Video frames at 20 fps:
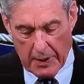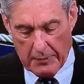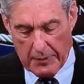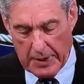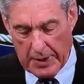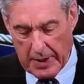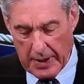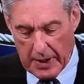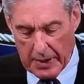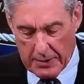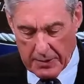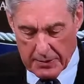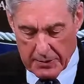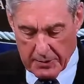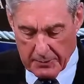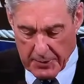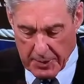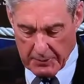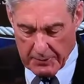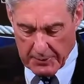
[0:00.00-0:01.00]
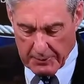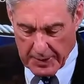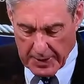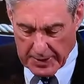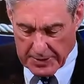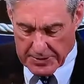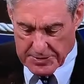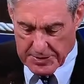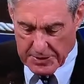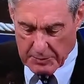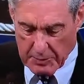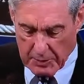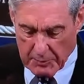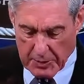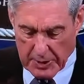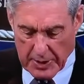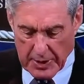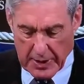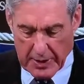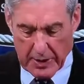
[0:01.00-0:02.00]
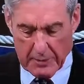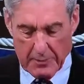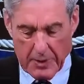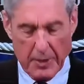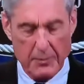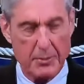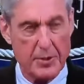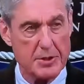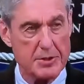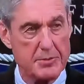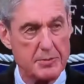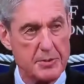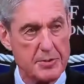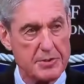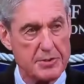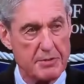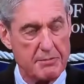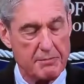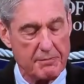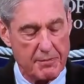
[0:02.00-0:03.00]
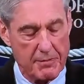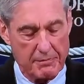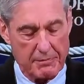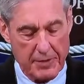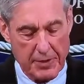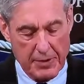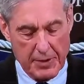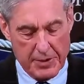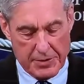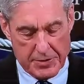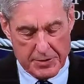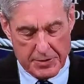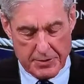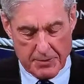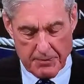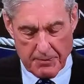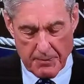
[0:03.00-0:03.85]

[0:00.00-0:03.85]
And beyond department policy, we were guided by principles of fairness.